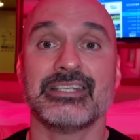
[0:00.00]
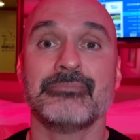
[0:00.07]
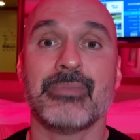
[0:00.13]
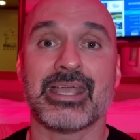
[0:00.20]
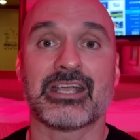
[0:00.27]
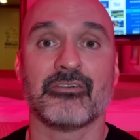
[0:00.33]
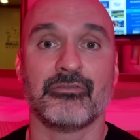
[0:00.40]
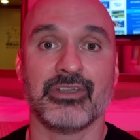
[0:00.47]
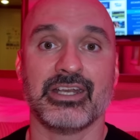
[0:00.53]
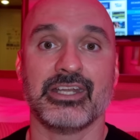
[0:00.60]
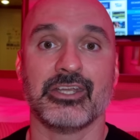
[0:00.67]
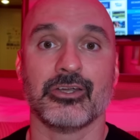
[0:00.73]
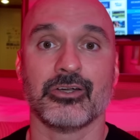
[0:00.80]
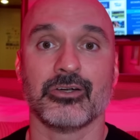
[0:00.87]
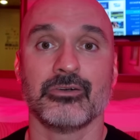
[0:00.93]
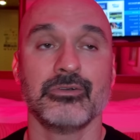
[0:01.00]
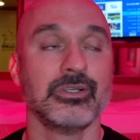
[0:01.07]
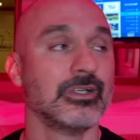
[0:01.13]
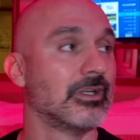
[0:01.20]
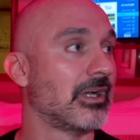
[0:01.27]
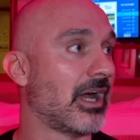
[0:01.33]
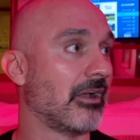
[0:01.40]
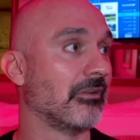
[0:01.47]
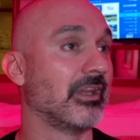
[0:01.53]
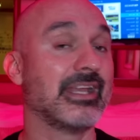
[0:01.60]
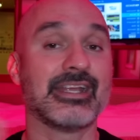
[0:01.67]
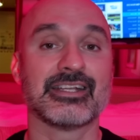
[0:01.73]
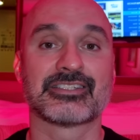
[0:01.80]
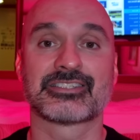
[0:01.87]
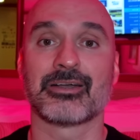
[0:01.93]
make a video, I'll link
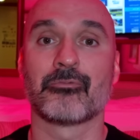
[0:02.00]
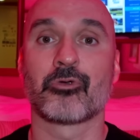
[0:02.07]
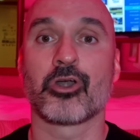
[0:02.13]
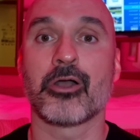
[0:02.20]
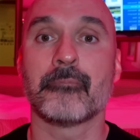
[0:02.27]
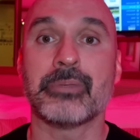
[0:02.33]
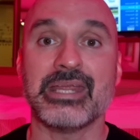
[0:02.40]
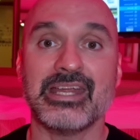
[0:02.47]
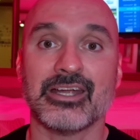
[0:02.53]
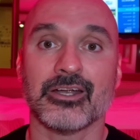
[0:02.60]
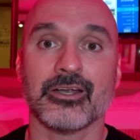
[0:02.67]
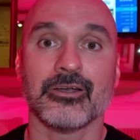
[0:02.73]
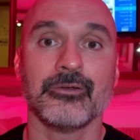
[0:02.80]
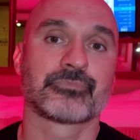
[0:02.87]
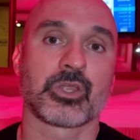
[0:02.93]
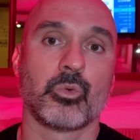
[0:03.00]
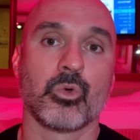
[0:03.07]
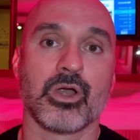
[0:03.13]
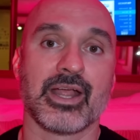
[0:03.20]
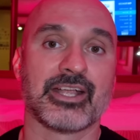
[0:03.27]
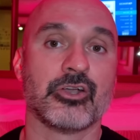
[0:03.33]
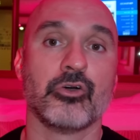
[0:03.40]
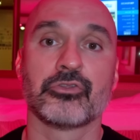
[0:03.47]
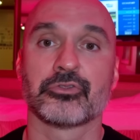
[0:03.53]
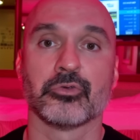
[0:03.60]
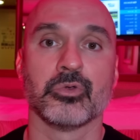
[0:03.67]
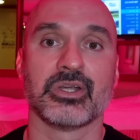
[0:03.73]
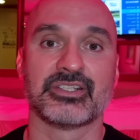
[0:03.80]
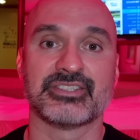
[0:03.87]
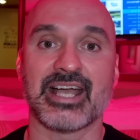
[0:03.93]
it somewhere up here, where I go
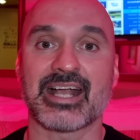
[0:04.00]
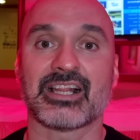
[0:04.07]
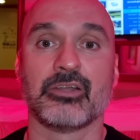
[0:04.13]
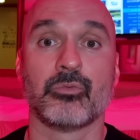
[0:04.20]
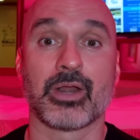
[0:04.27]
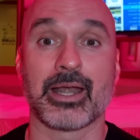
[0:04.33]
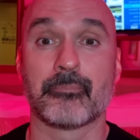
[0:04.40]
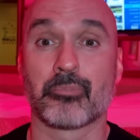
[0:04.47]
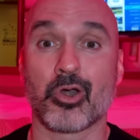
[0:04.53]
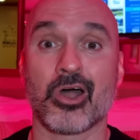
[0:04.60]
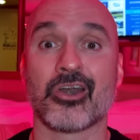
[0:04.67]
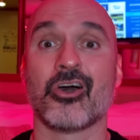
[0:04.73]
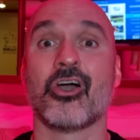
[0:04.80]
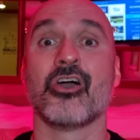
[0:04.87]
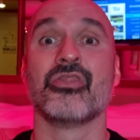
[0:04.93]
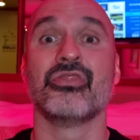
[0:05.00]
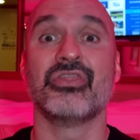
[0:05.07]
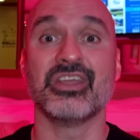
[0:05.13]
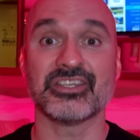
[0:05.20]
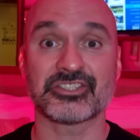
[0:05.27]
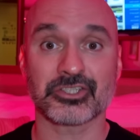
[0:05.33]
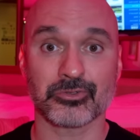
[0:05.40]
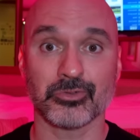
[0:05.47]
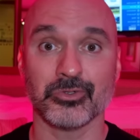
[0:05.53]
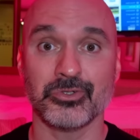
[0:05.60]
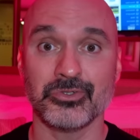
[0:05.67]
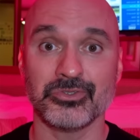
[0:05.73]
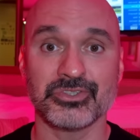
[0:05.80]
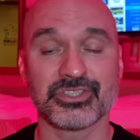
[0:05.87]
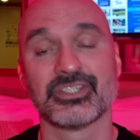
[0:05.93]
through exactly what I brought on this
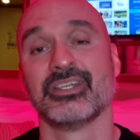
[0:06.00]
cruise.